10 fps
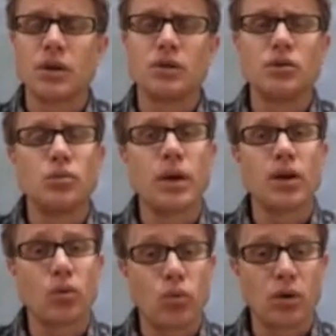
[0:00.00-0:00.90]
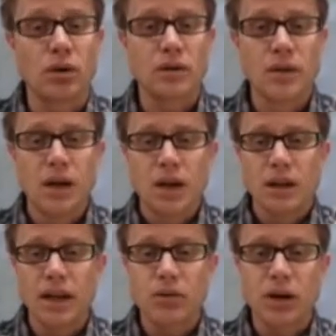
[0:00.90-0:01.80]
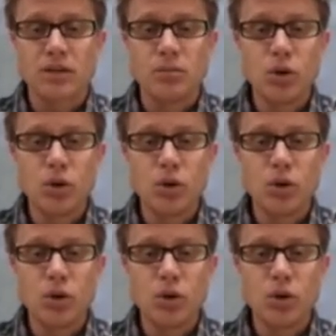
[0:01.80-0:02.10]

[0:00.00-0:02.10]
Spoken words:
we can do better work. Likewise,